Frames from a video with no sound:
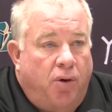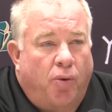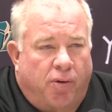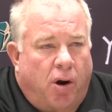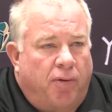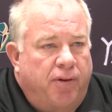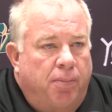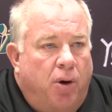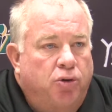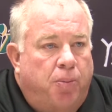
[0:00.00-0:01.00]
Overall, for the
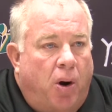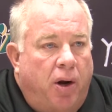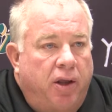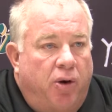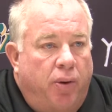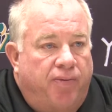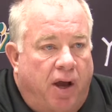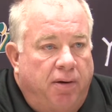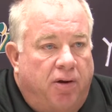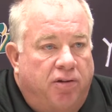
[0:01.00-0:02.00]
most part, you know, we
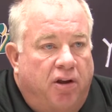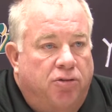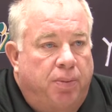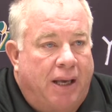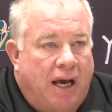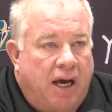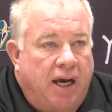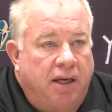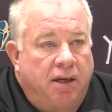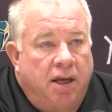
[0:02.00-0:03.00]
find ourselves
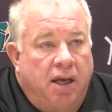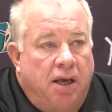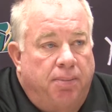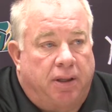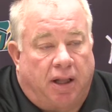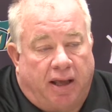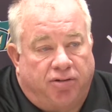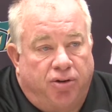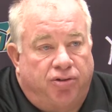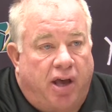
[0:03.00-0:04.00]
behind. But the
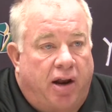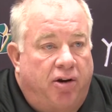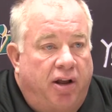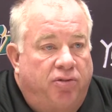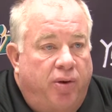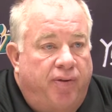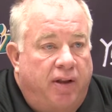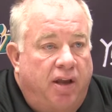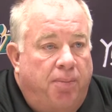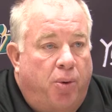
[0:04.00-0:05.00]
last two Saturdays, we've
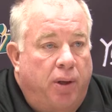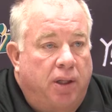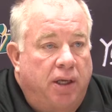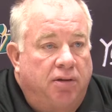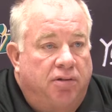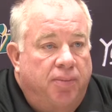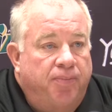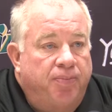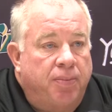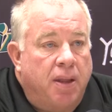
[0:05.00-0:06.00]
had 10-point leads
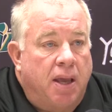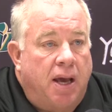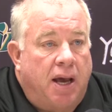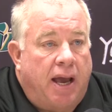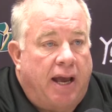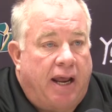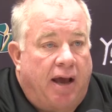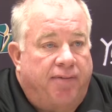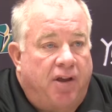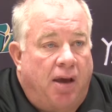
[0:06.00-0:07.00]
at
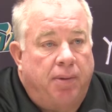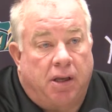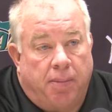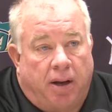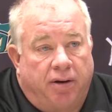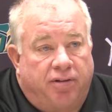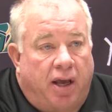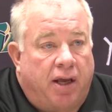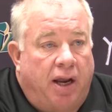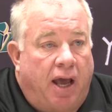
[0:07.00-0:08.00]
halftime and come out in the
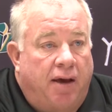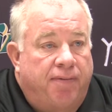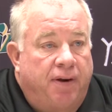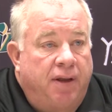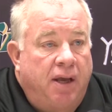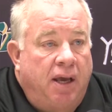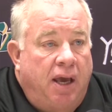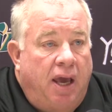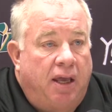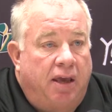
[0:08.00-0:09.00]
second half
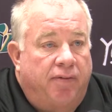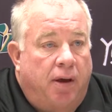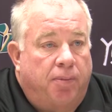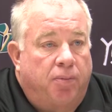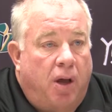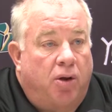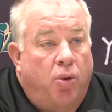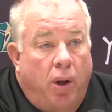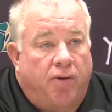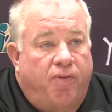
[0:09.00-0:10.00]
and give up a
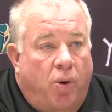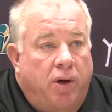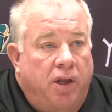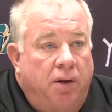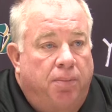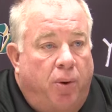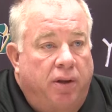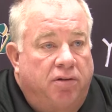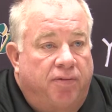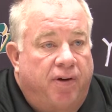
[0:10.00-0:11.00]
quick 14
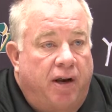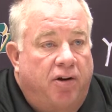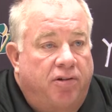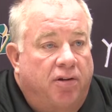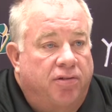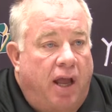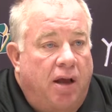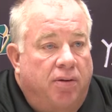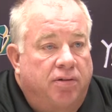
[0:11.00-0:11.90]
points and find ourselves down.